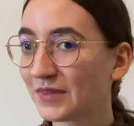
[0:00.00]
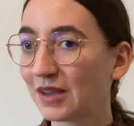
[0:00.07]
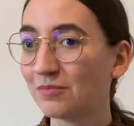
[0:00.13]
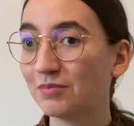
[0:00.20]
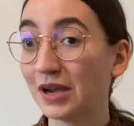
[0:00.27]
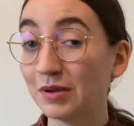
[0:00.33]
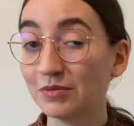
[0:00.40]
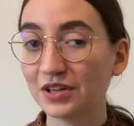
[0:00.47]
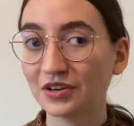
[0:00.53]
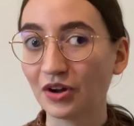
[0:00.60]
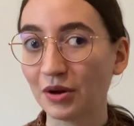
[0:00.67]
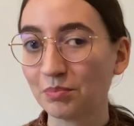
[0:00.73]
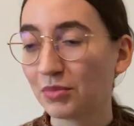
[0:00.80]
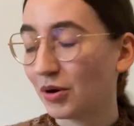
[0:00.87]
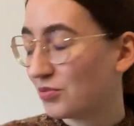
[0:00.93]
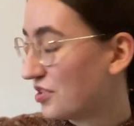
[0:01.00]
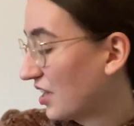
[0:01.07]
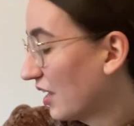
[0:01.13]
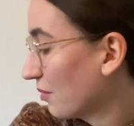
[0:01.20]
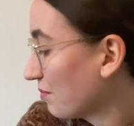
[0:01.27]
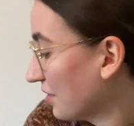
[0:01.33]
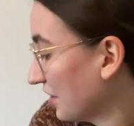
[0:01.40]
Maybe an unpopular
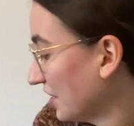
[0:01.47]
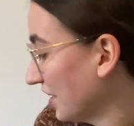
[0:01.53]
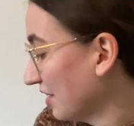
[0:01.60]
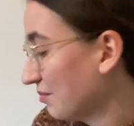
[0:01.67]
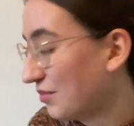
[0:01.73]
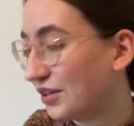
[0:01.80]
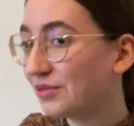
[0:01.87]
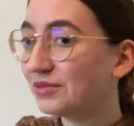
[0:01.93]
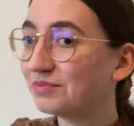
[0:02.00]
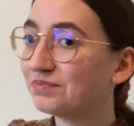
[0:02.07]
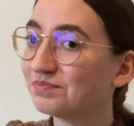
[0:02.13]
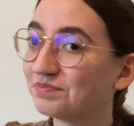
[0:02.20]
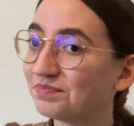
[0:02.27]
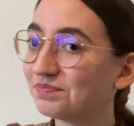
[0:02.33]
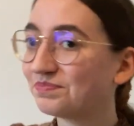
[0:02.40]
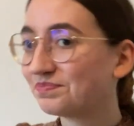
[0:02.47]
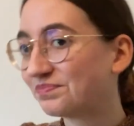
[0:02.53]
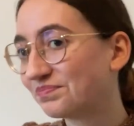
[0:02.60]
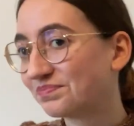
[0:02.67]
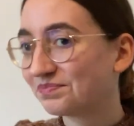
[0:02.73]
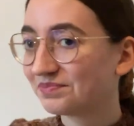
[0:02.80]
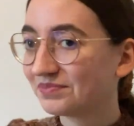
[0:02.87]
opinion, but
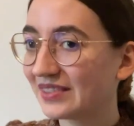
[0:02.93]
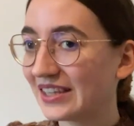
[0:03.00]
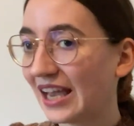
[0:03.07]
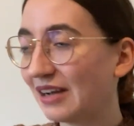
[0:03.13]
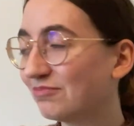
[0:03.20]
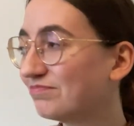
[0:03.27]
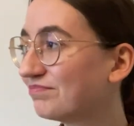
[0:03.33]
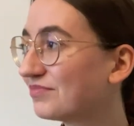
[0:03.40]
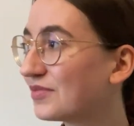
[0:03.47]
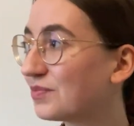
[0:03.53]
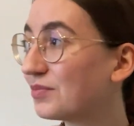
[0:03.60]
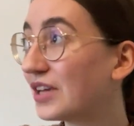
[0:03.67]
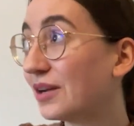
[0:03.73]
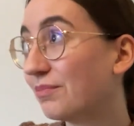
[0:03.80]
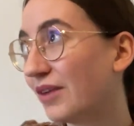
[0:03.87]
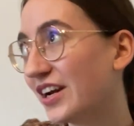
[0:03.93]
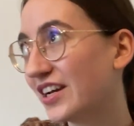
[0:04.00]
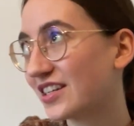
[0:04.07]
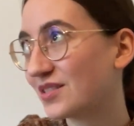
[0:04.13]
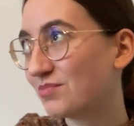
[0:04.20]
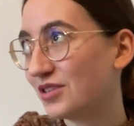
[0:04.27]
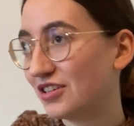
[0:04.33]
yeah, in my
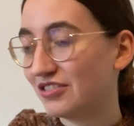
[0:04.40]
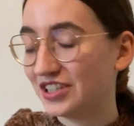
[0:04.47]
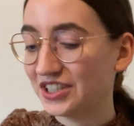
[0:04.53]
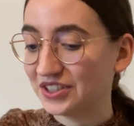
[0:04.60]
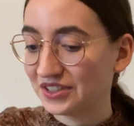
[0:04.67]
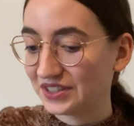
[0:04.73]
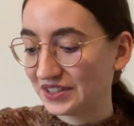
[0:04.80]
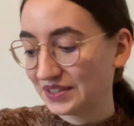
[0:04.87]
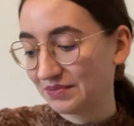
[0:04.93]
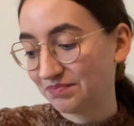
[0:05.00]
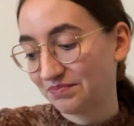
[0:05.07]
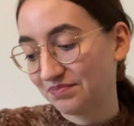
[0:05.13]
experience,